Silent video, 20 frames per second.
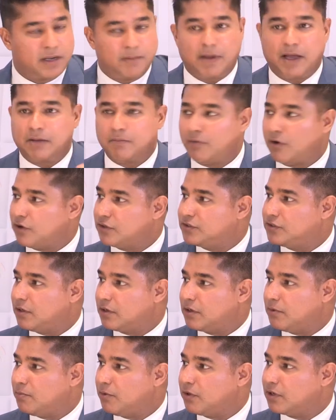about Mark
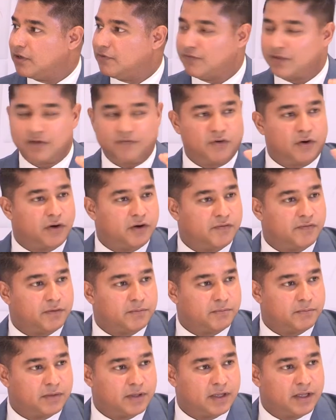Zuckerberg if they've heard of
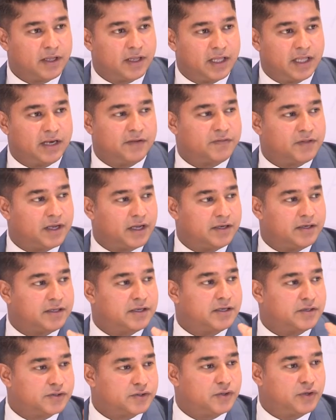him and if the
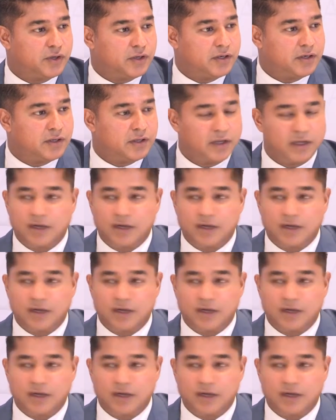idea is good.